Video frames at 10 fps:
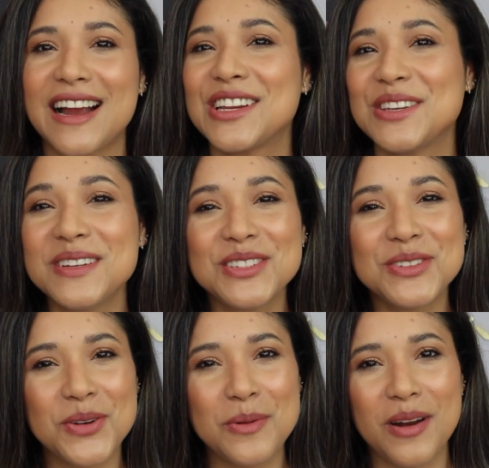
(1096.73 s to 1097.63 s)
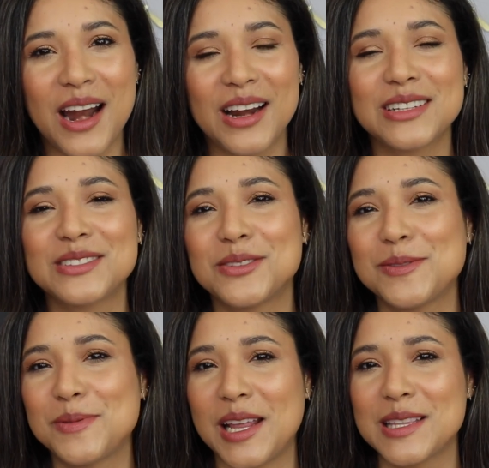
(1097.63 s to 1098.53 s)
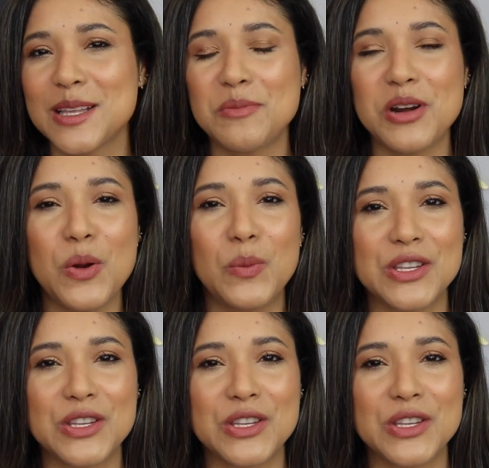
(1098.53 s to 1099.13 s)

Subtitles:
Are you into cream products for spring and summer?